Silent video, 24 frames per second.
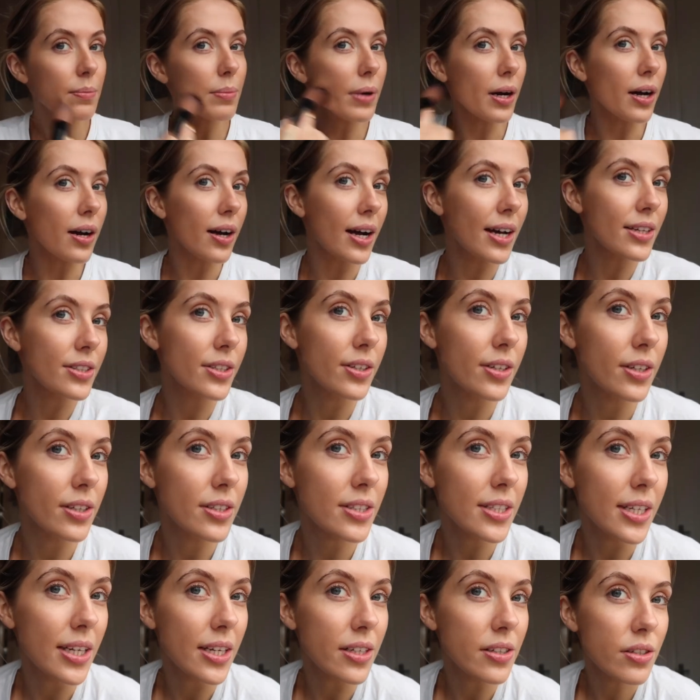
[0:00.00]
But as you
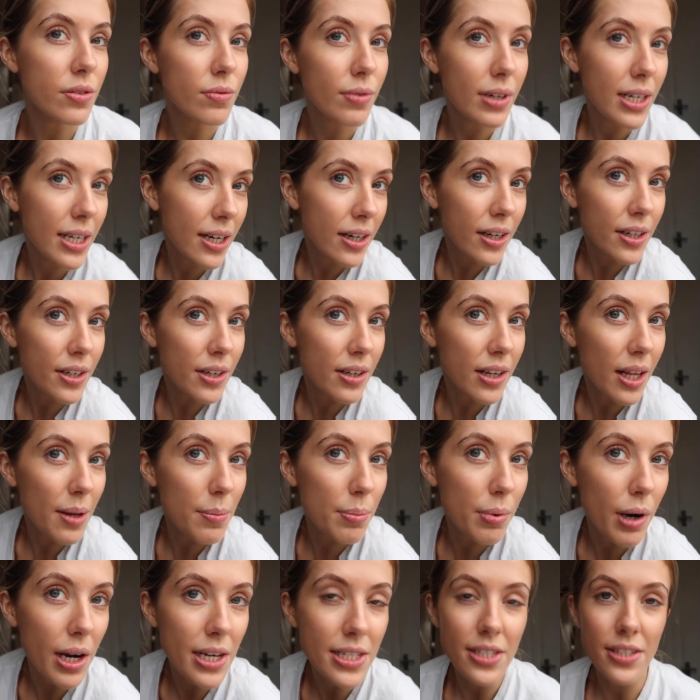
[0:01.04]
can see, it just really kind of
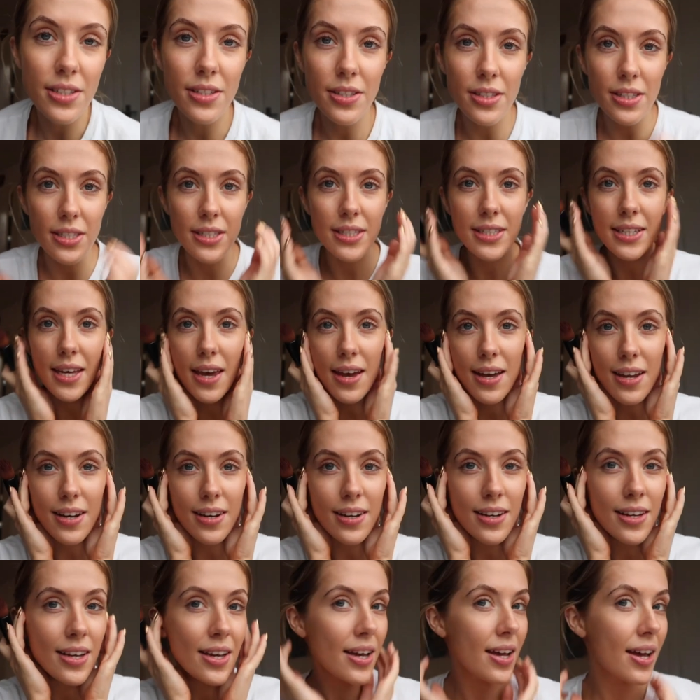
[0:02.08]
like brightens the
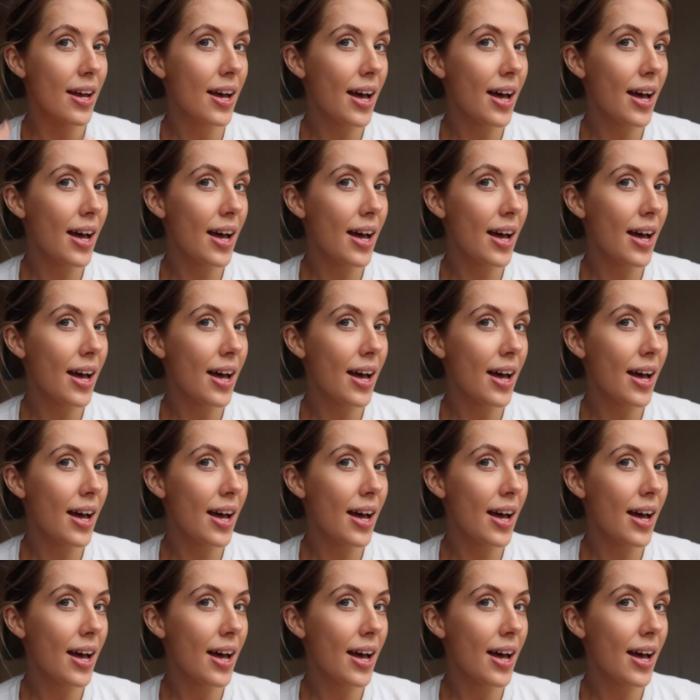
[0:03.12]
skin